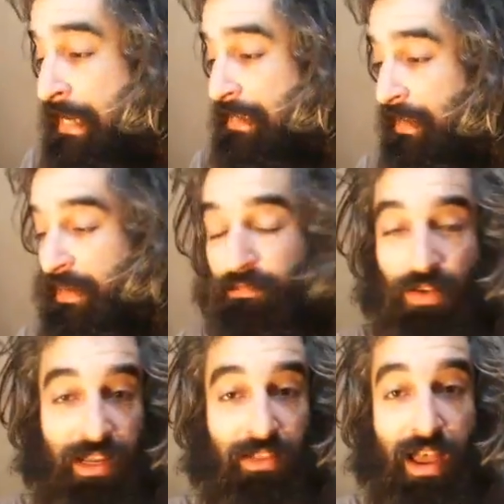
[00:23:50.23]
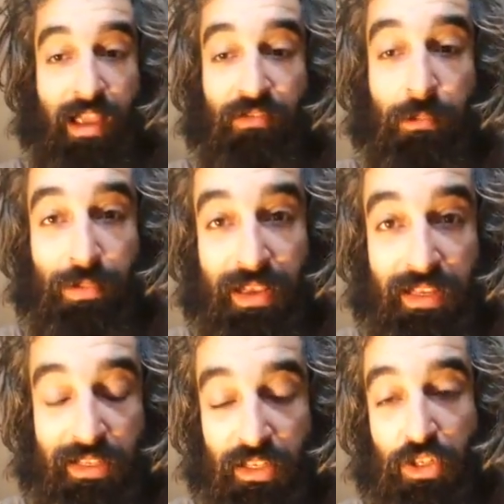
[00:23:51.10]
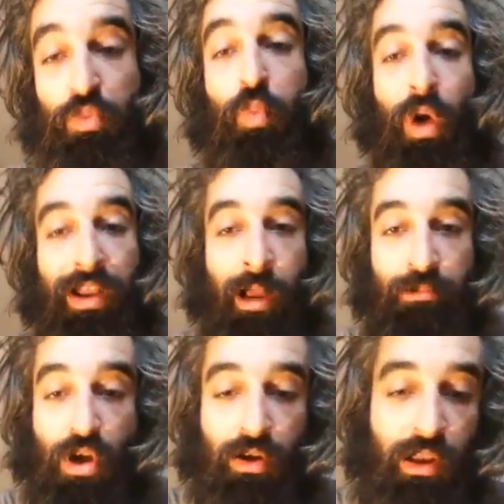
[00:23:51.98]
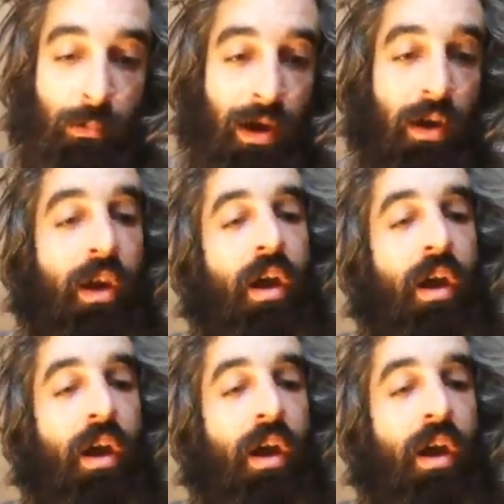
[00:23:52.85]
to live fucking life in peace. This is what I'm talking about.